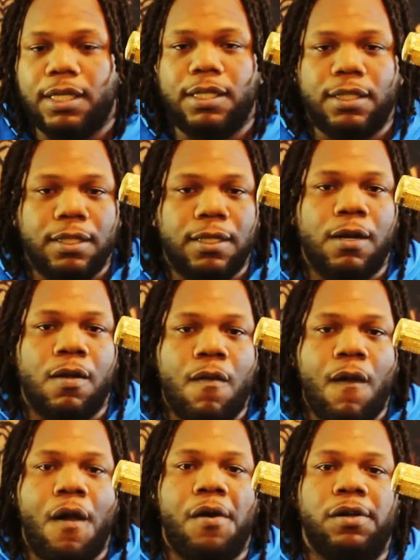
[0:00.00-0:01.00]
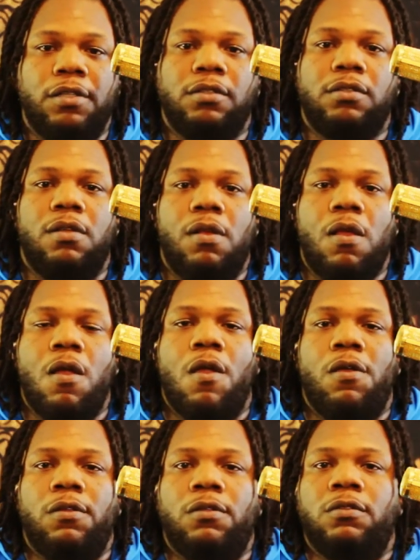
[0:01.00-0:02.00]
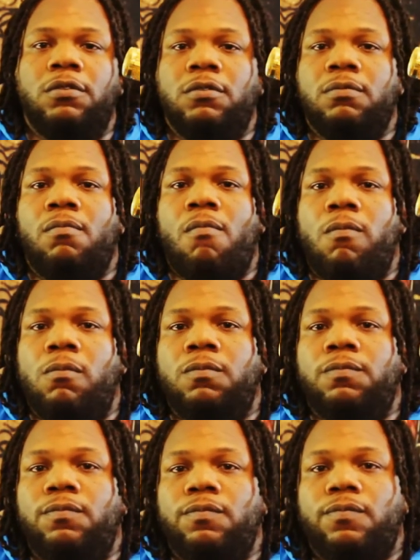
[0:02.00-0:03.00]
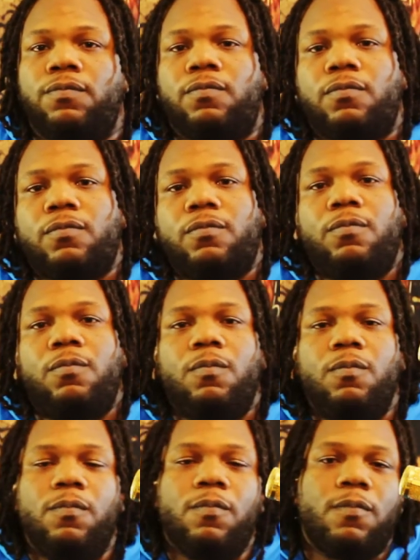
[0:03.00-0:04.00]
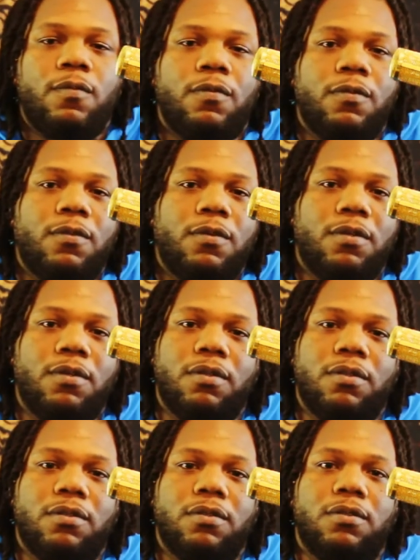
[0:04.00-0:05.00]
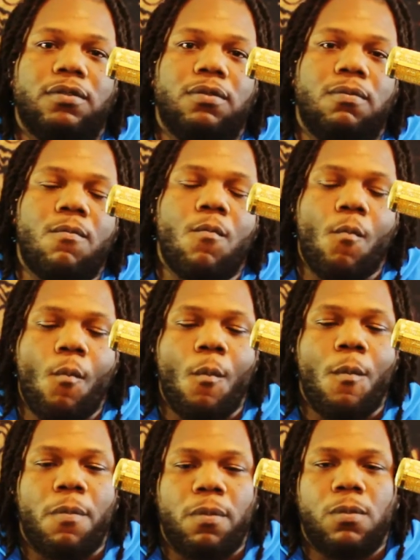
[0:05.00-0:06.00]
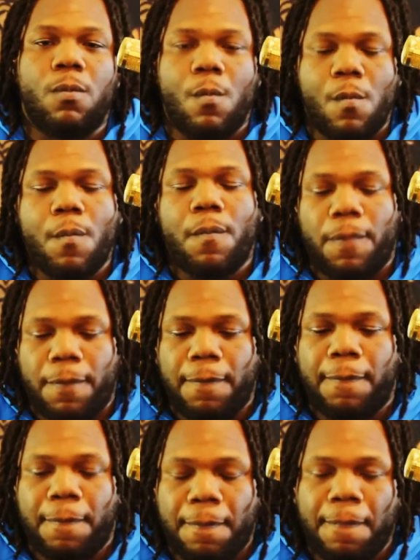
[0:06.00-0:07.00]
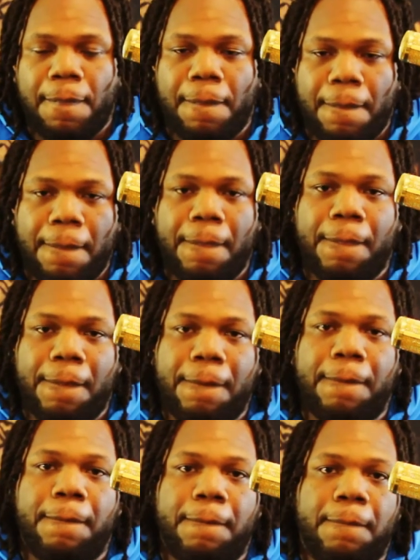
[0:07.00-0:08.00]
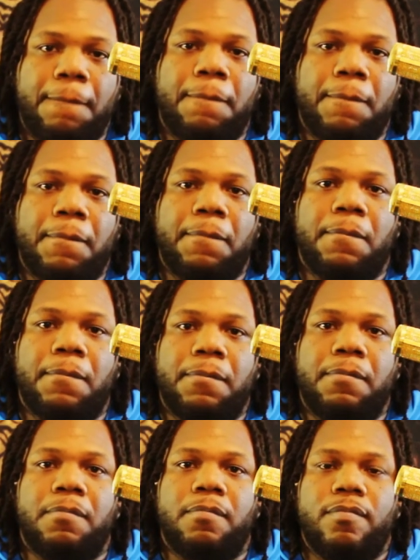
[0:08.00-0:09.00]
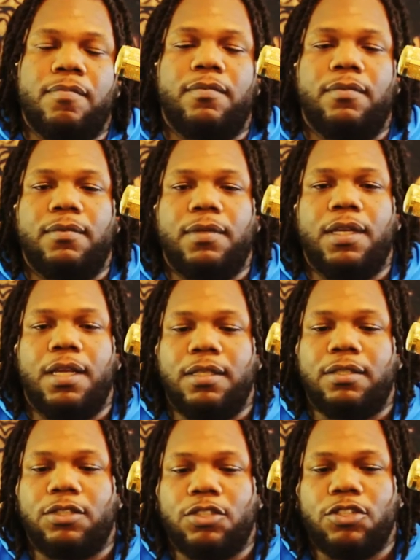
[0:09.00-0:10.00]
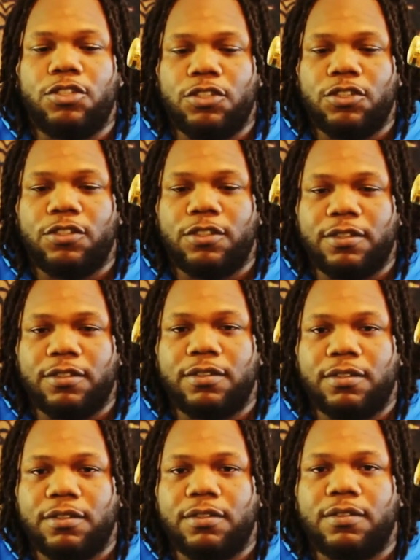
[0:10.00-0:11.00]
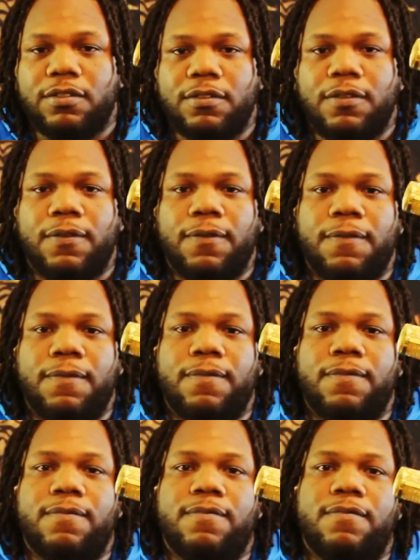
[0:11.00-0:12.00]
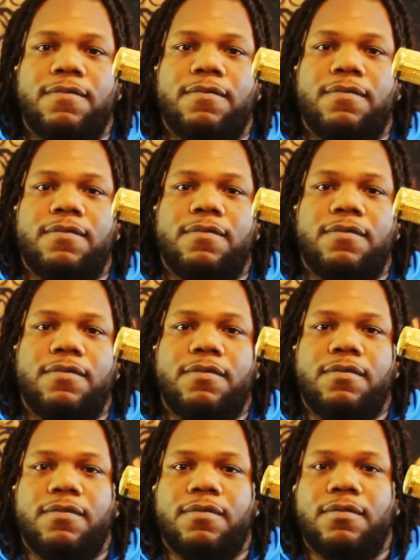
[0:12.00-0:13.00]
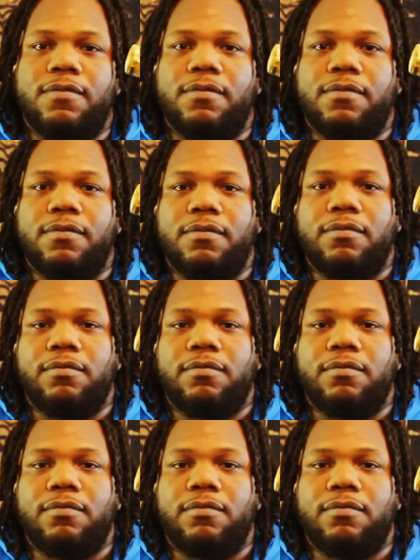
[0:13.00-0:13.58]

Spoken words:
And man, if y'all not hip, this brother is super fire, but he can show y'all better than we could tell y'all. So one last time is 301P.